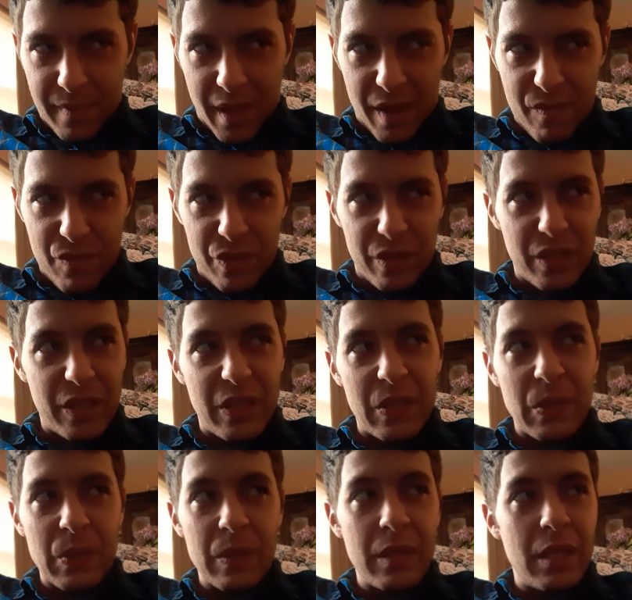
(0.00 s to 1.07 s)
I really
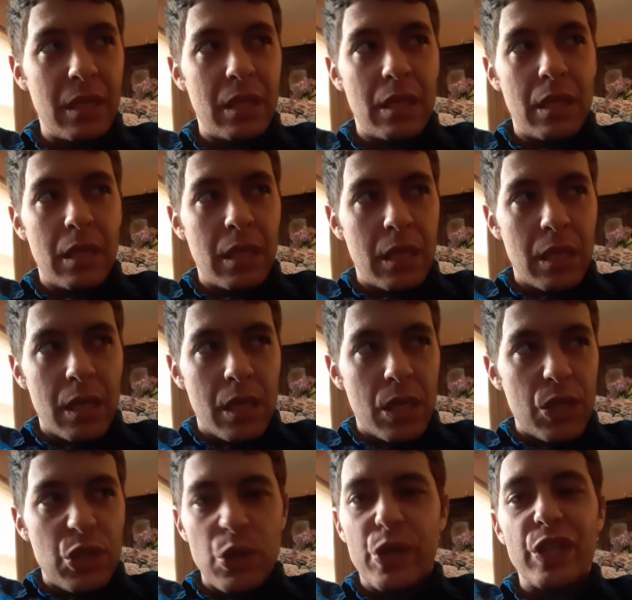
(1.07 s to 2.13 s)
do.
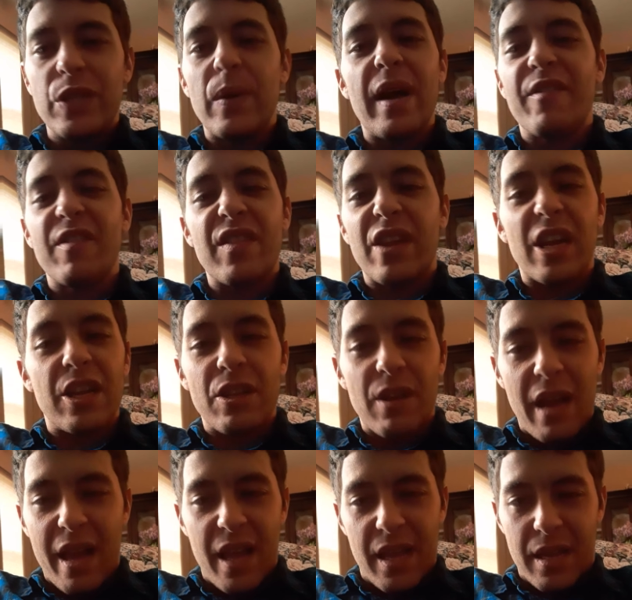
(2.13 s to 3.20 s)
You can do everything in your
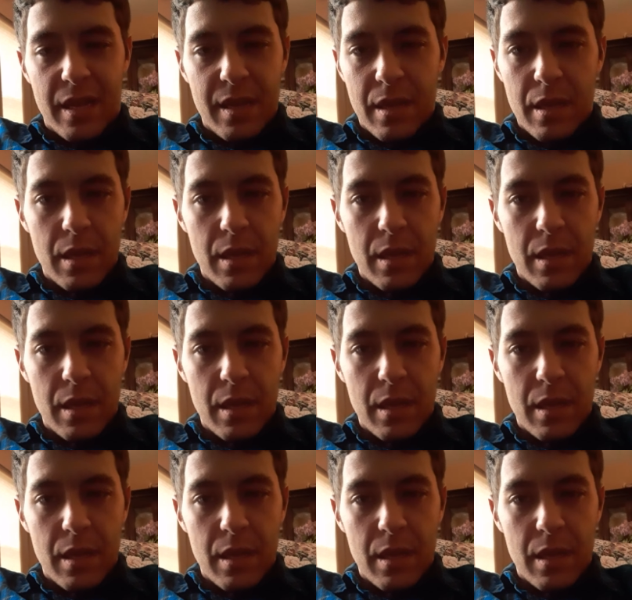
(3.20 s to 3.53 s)
head.